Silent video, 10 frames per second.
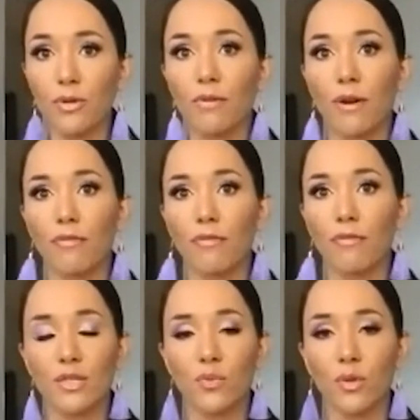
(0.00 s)
our
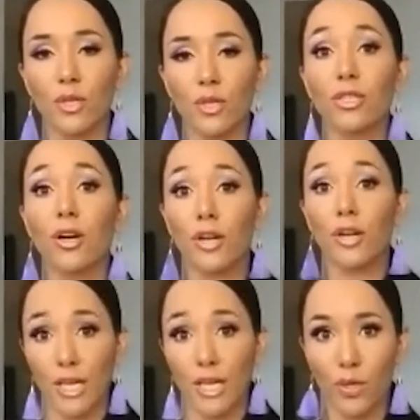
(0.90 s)
friends were turning
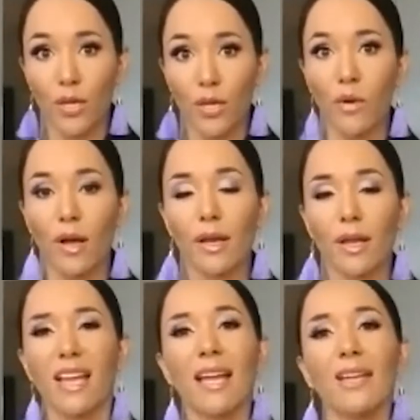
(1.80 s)
21.
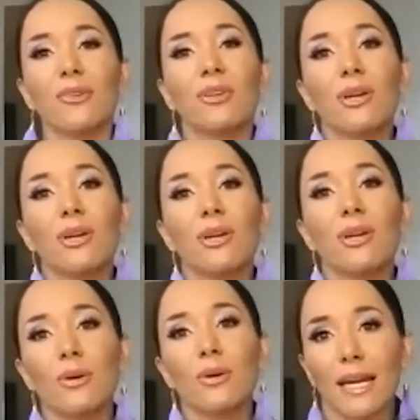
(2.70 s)
And you know that
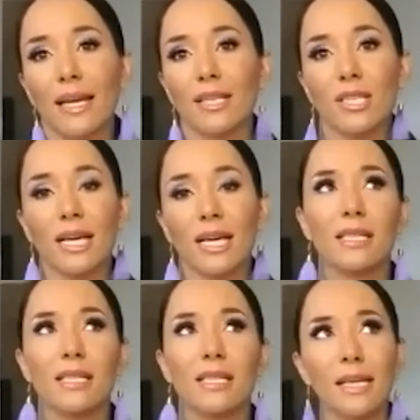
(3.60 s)
age. That's an
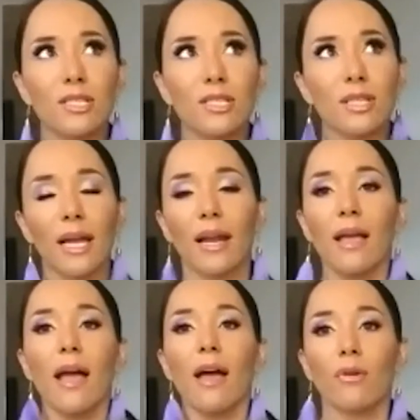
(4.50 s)
age that
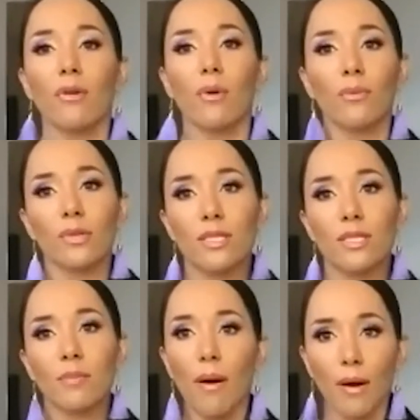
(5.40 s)
everyone wants to
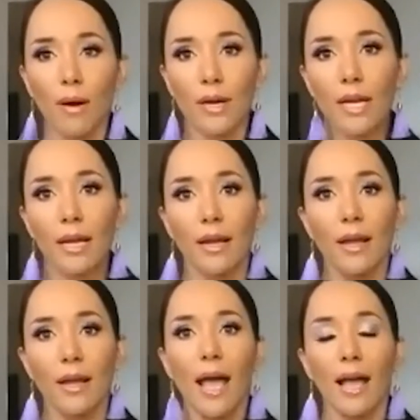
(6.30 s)
party
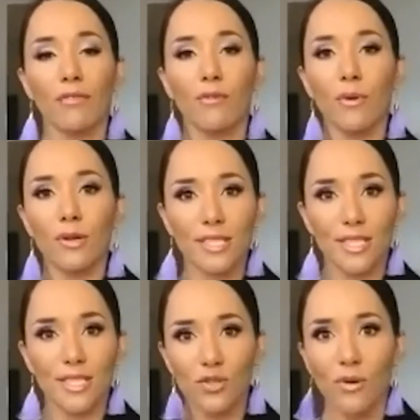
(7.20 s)
and of course
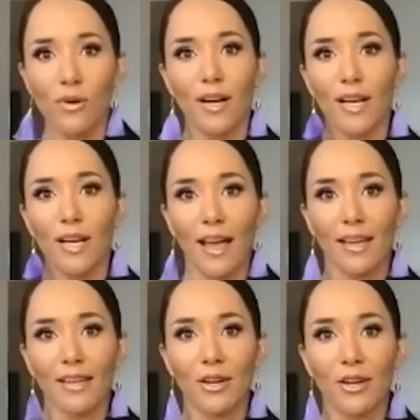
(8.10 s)
enjoy, like,
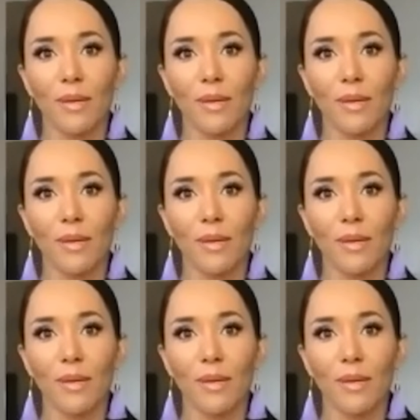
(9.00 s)
being